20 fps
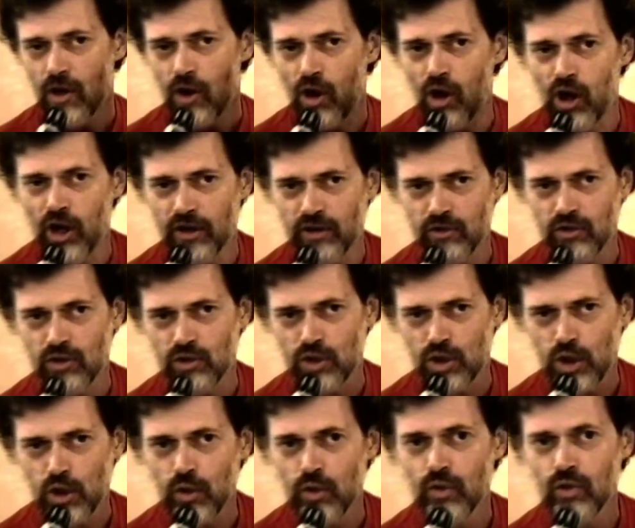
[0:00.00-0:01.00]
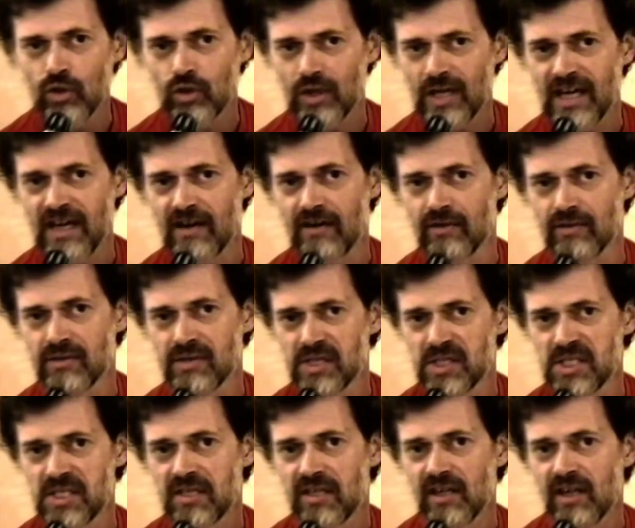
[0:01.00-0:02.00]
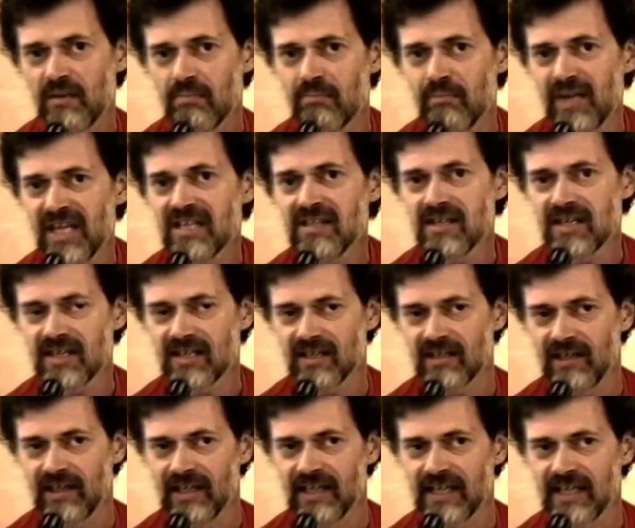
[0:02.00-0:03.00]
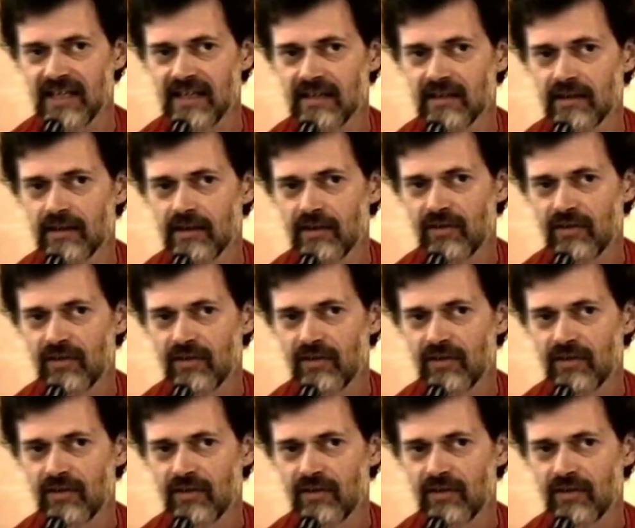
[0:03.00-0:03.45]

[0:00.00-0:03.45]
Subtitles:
On 2 grounds, immediately,